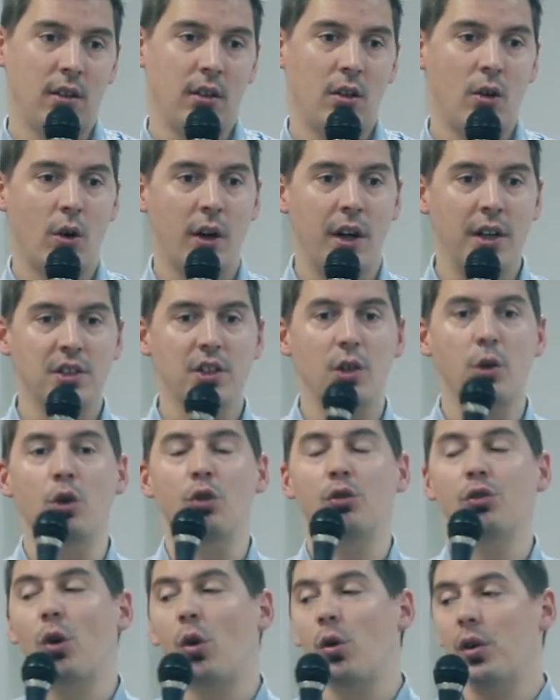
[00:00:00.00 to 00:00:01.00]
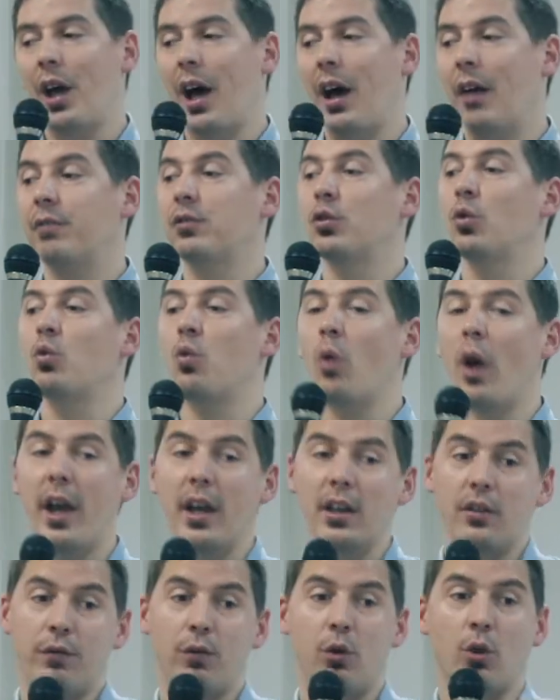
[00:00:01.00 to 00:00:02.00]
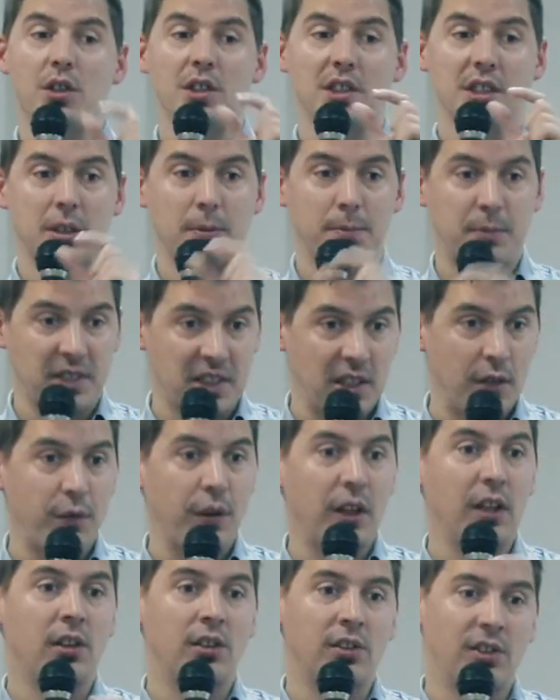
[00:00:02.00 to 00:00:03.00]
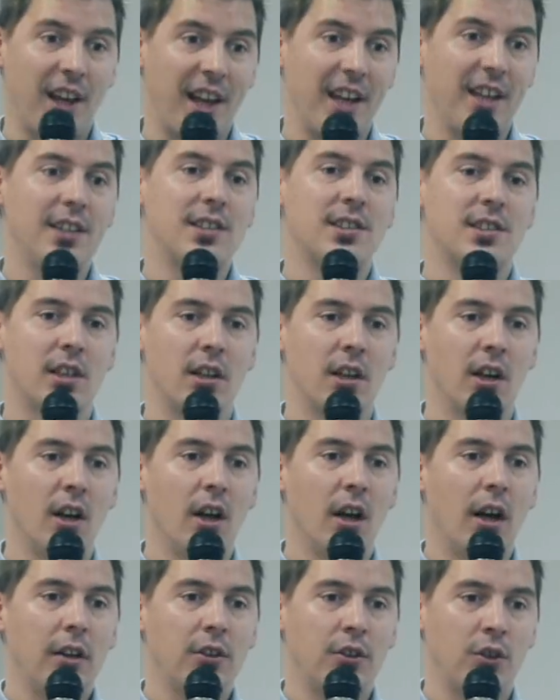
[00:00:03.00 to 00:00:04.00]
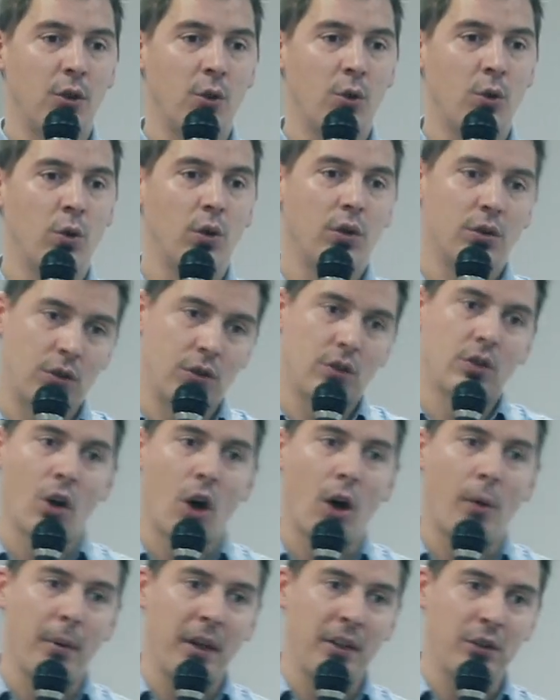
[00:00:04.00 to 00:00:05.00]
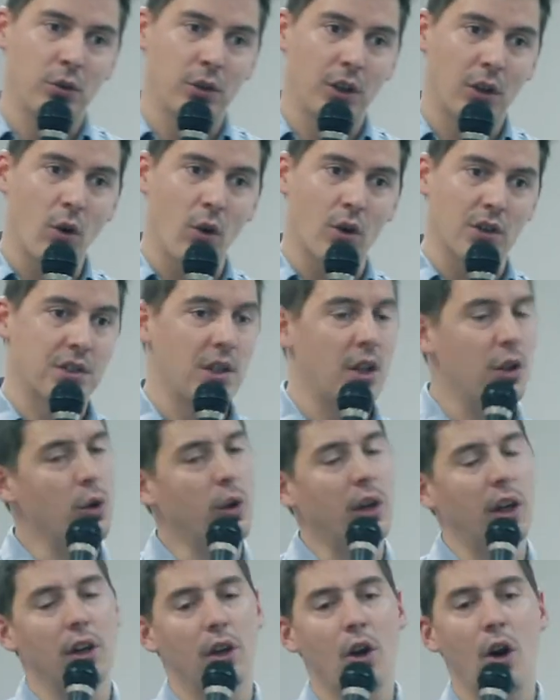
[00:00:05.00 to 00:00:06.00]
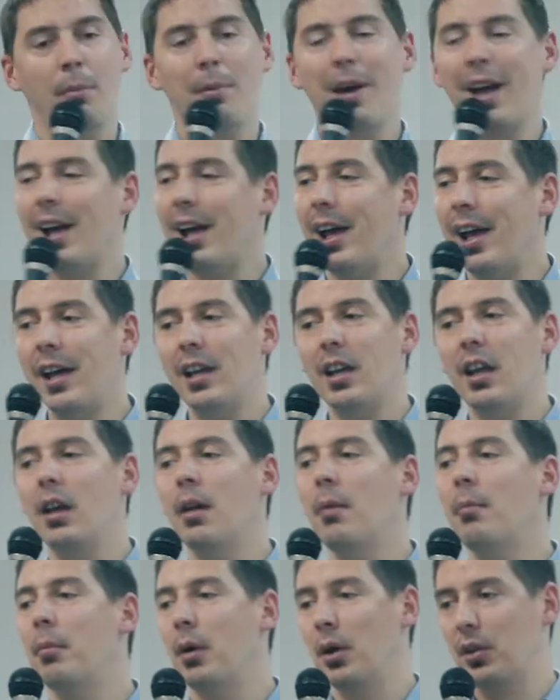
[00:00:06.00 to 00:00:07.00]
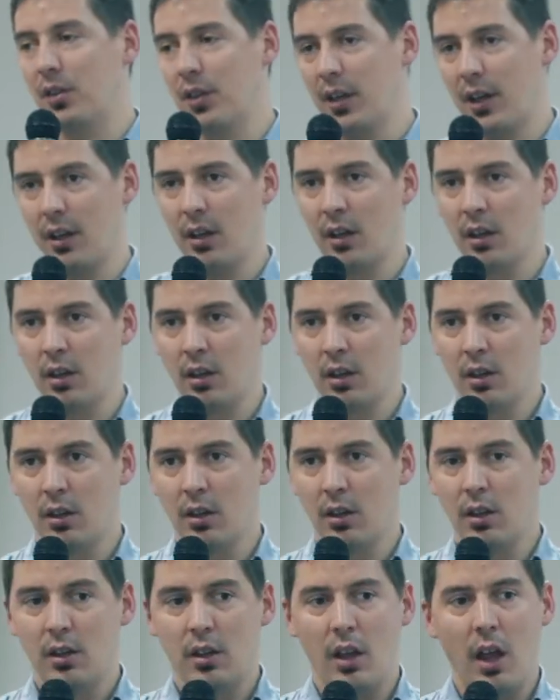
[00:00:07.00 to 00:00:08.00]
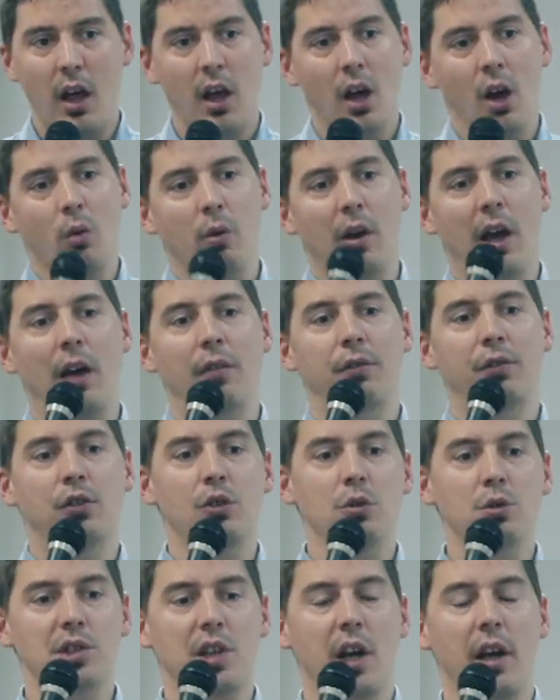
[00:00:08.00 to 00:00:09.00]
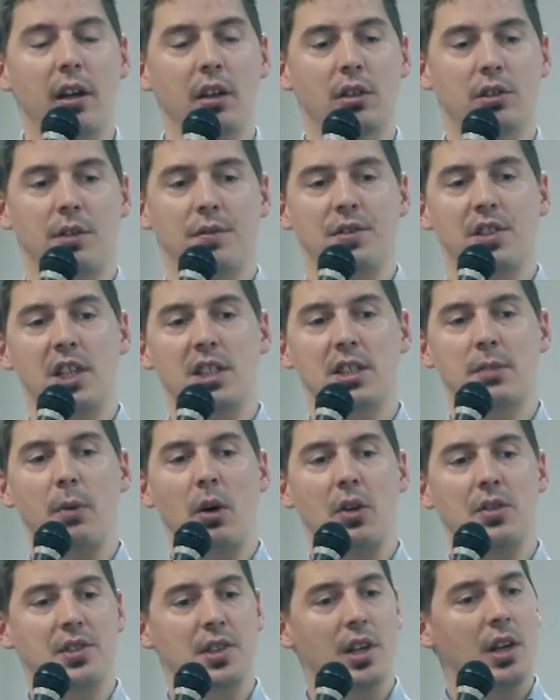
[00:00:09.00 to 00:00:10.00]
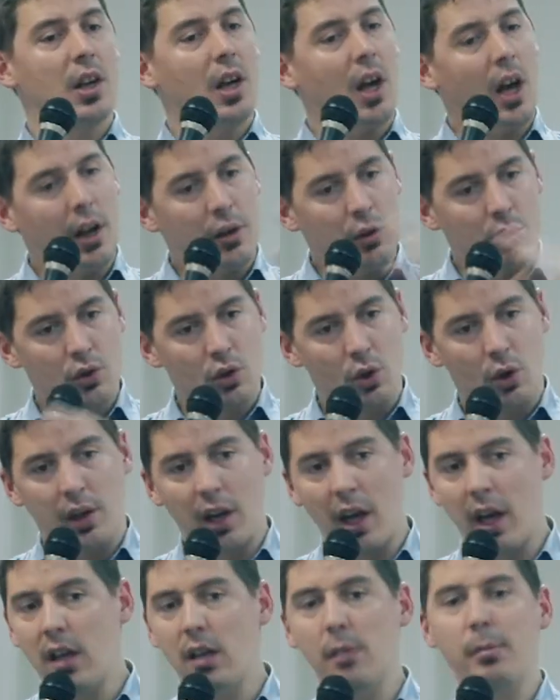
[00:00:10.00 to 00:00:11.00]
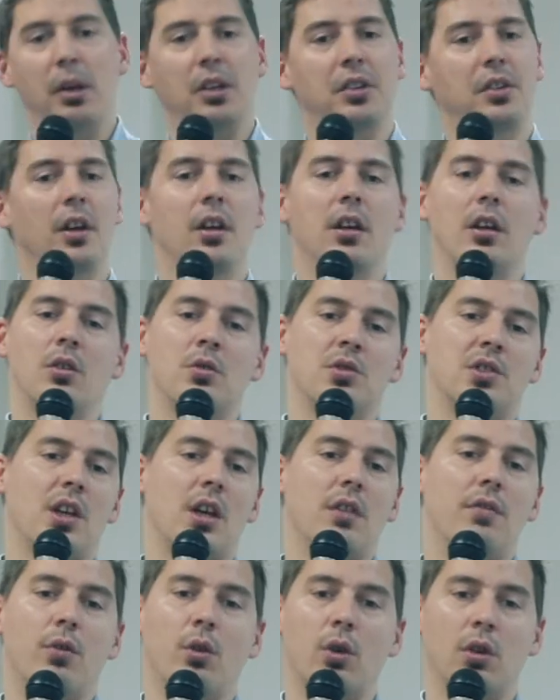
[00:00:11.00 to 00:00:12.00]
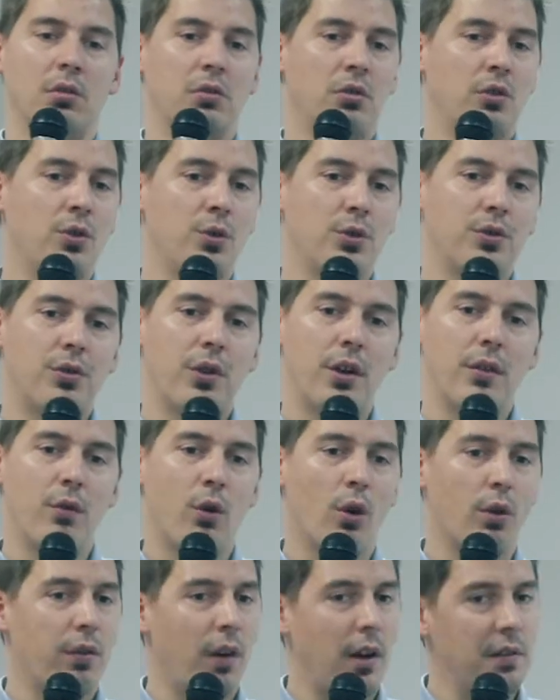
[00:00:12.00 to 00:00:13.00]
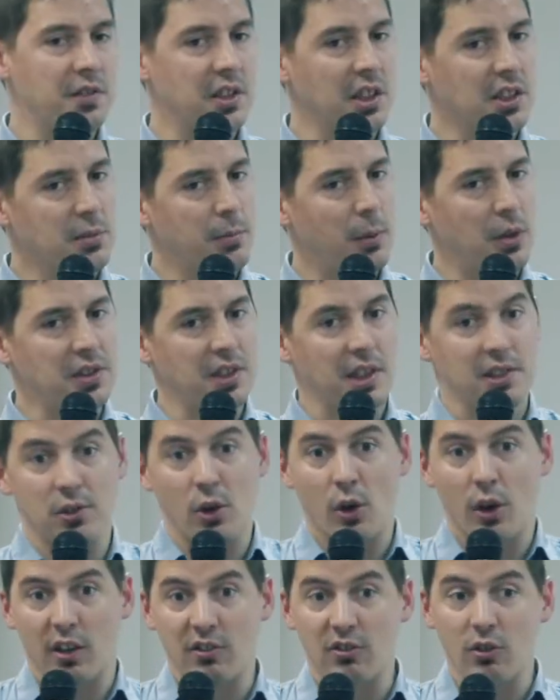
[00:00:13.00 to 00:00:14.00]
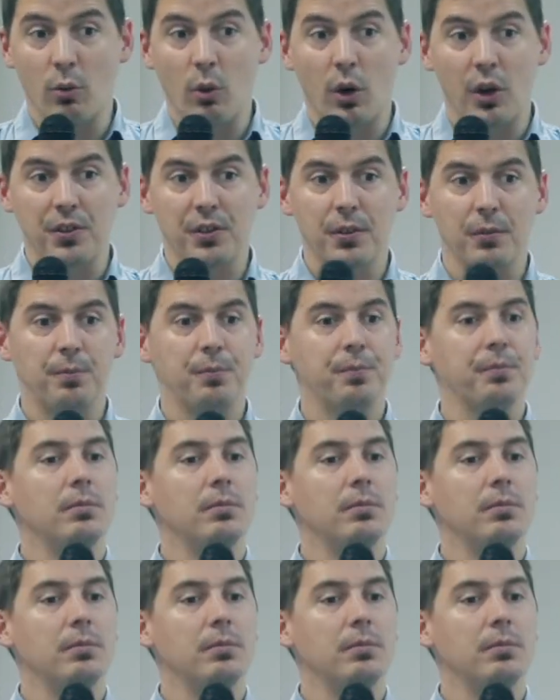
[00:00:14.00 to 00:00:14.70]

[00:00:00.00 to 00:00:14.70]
Okay, so you don't have to wait for specific dates to come and do the course. You can come any Monday. Yeah, we have two cycles of 6 months and you join any Monday, you stay for 2, 3, 4, 5, 6 months as long as you want.